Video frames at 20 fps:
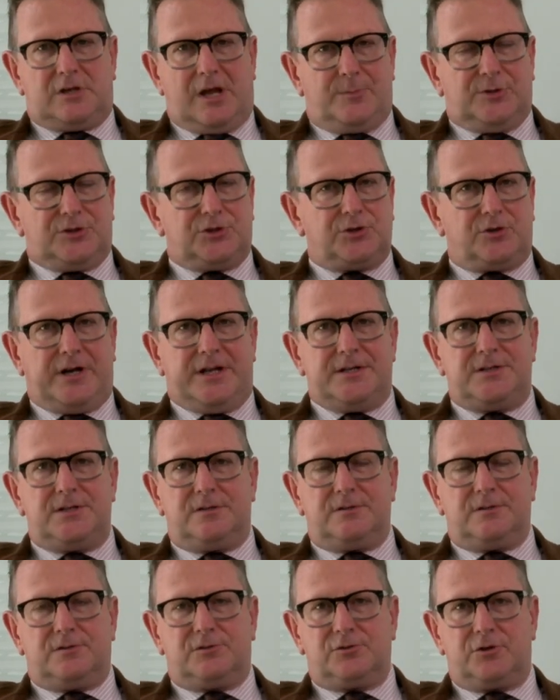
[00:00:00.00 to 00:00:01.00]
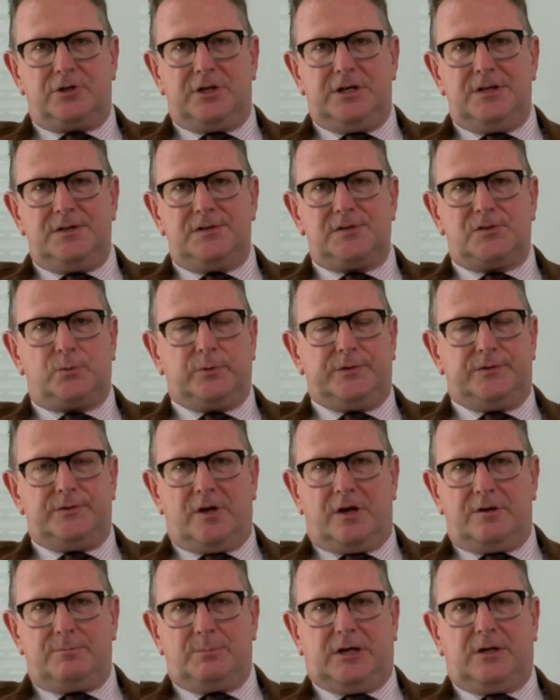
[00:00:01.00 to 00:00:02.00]
demonstrate in the streets with
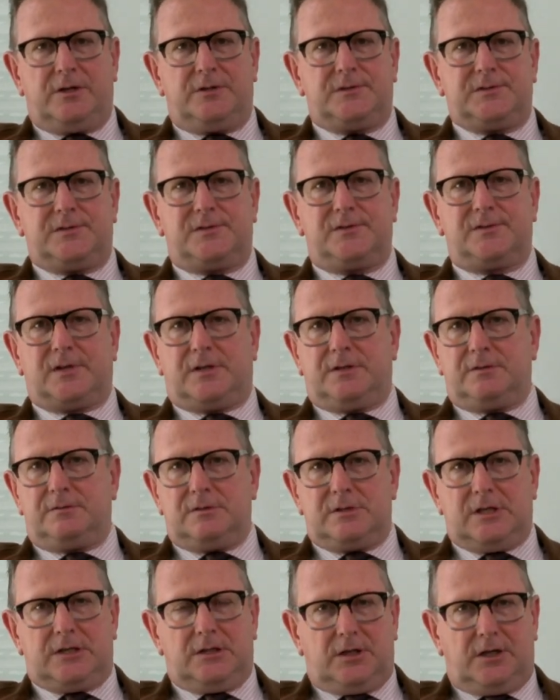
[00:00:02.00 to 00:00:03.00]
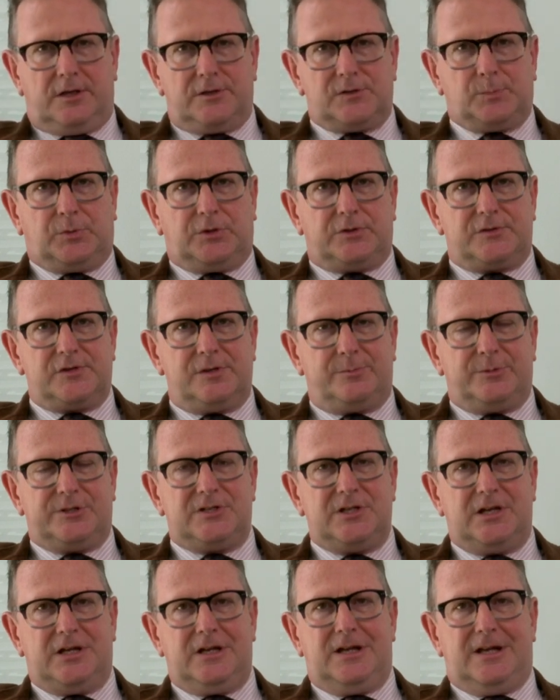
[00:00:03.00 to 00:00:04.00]
no masks and in close
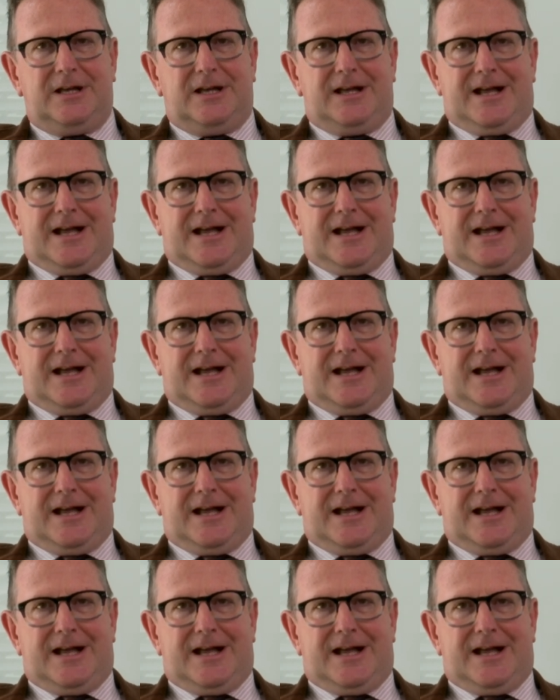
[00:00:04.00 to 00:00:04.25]
proximity,